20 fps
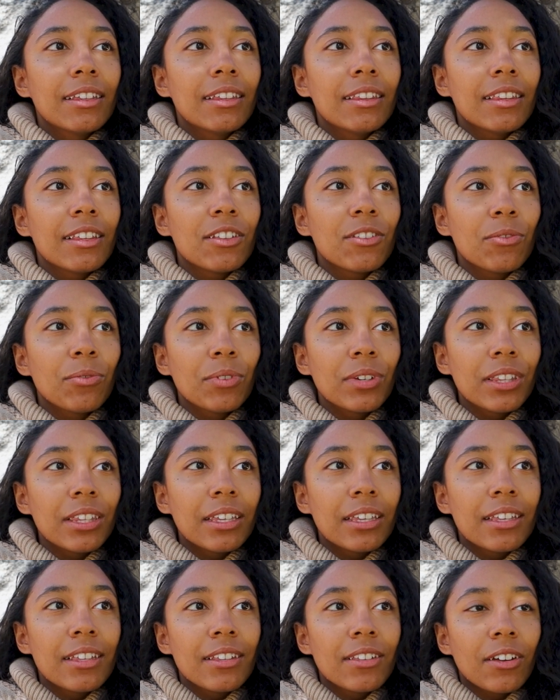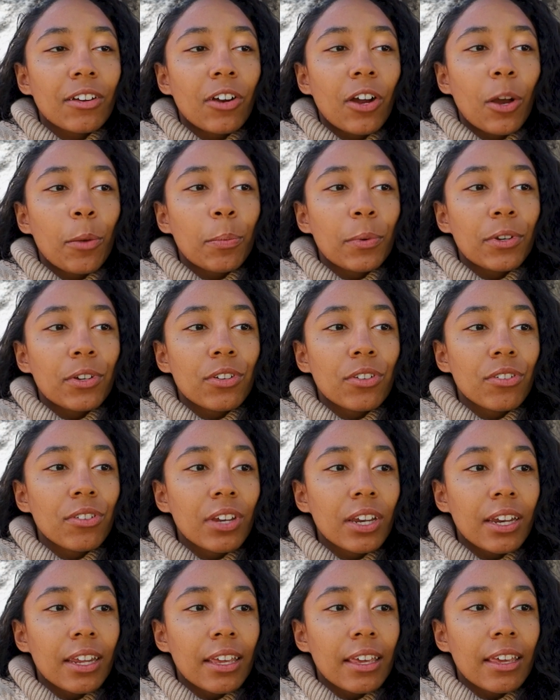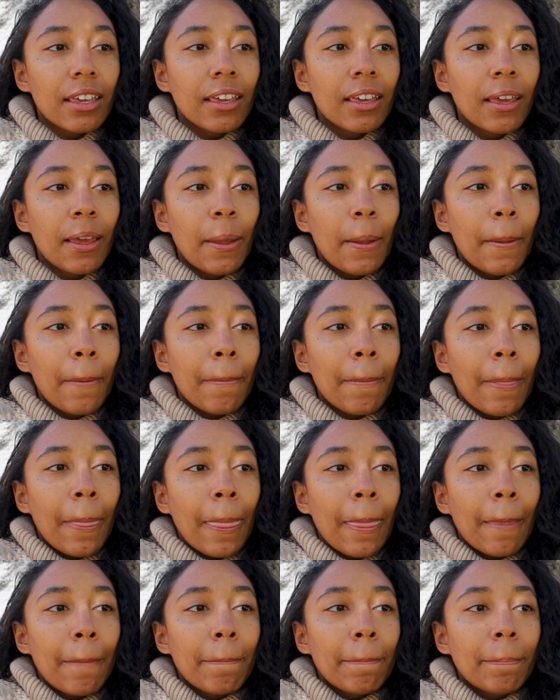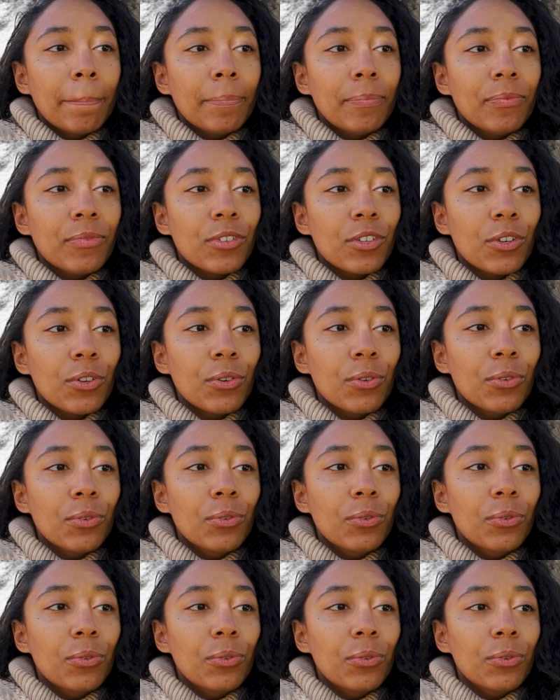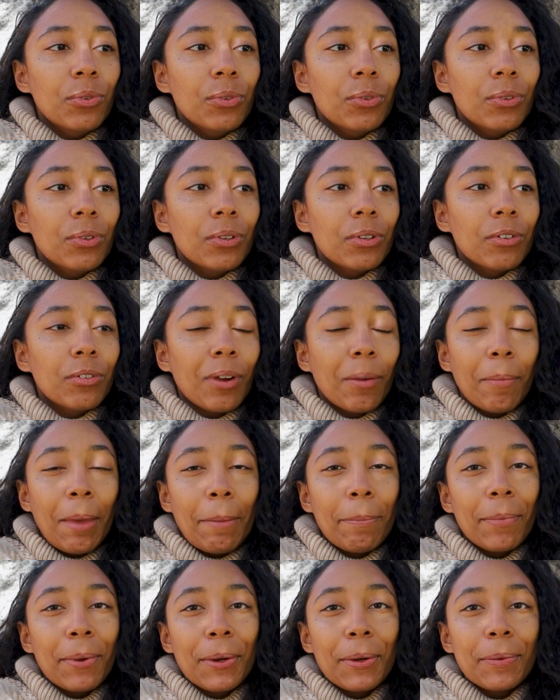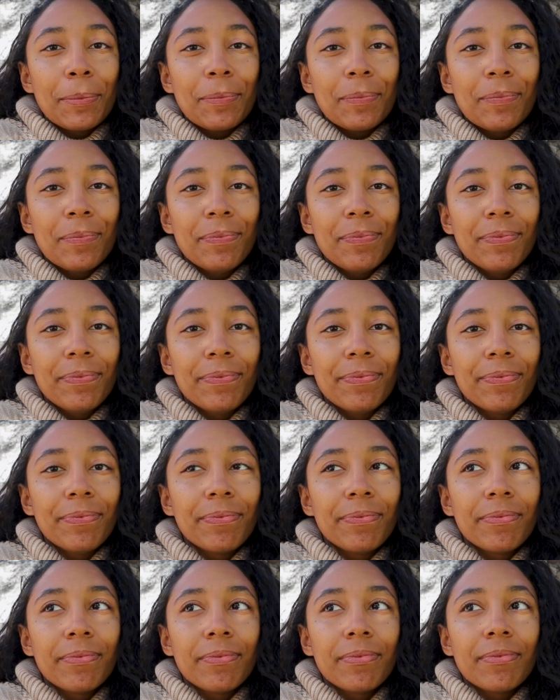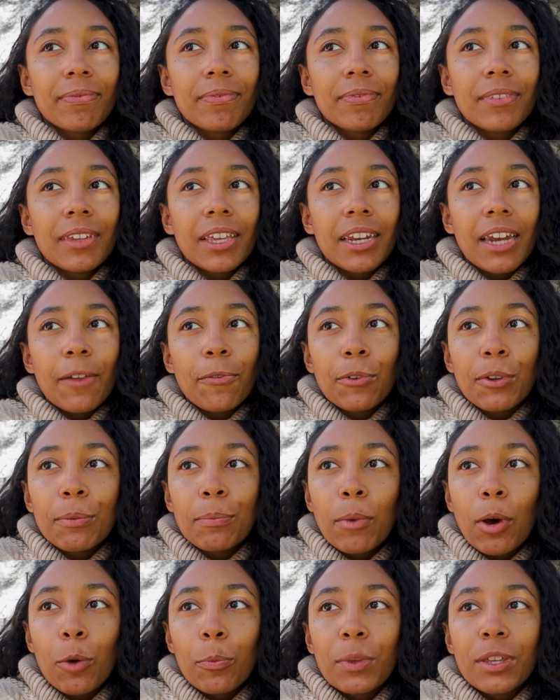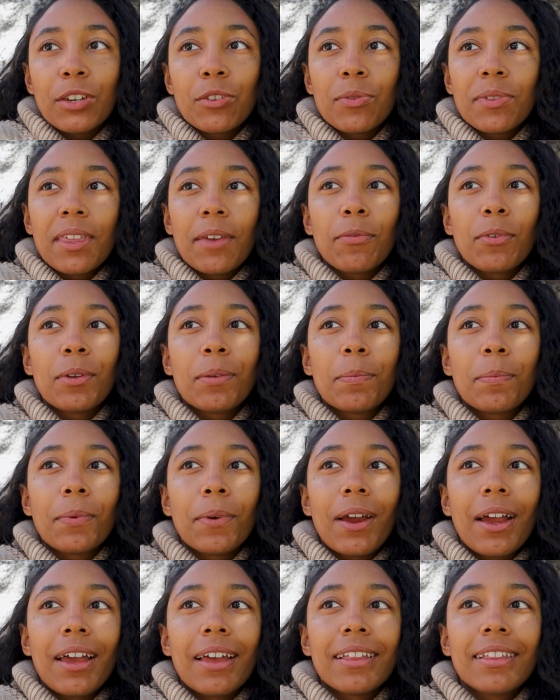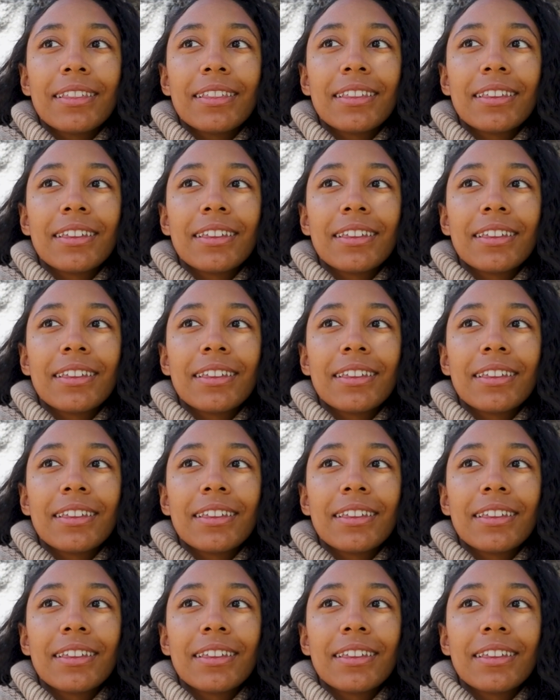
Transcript: This really is our opportunity to remember in every moment, with every breath,